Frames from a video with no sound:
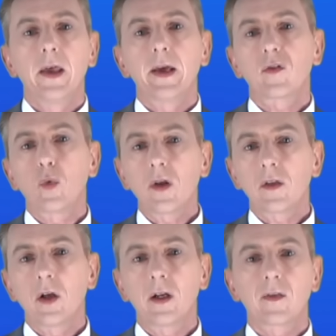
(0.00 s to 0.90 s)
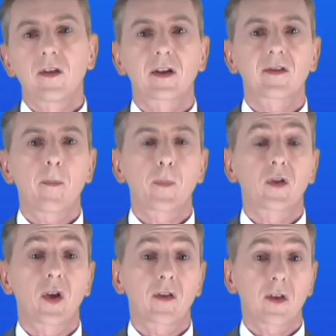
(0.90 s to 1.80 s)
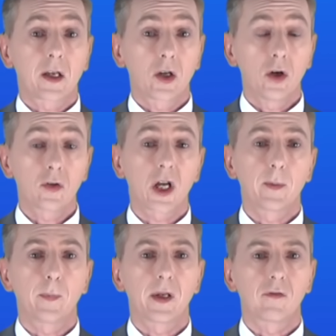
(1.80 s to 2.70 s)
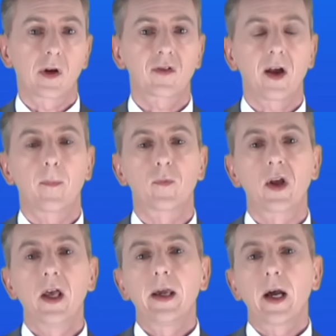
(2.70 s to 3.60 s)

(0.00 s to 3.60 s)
It's worth learning these examples as they could come up in your exams,